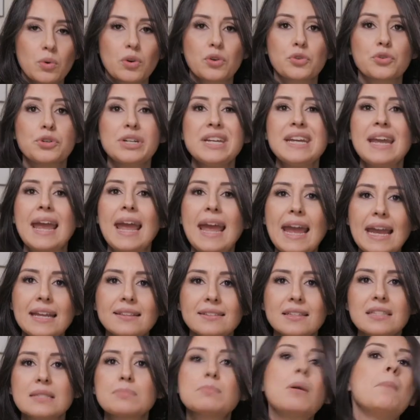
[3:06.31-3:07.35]
create
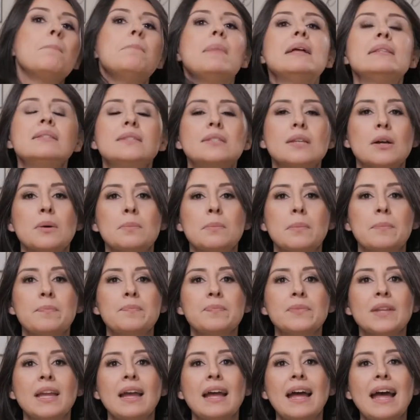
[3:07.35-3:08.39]
this momentum,
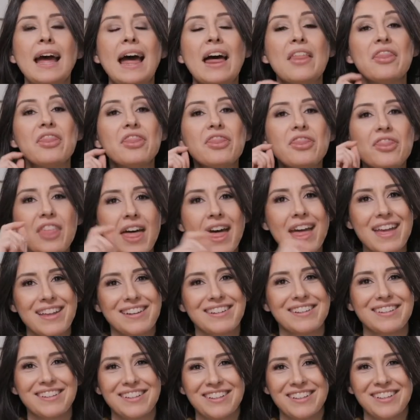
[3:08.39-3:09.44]
and
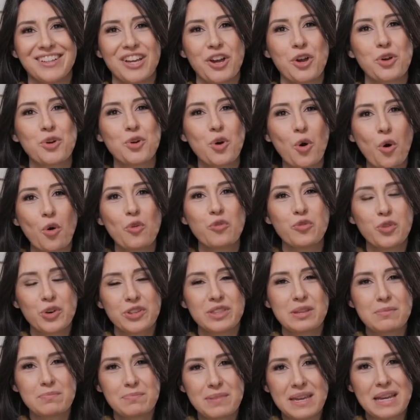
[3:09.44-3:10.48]
then go for
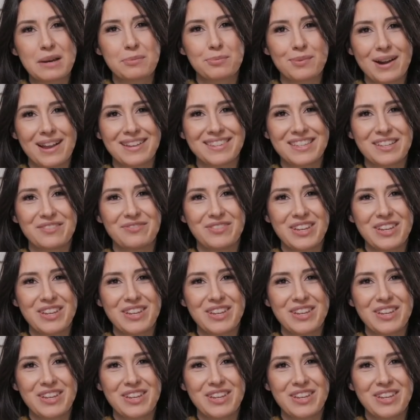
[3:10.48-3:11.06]
the big branded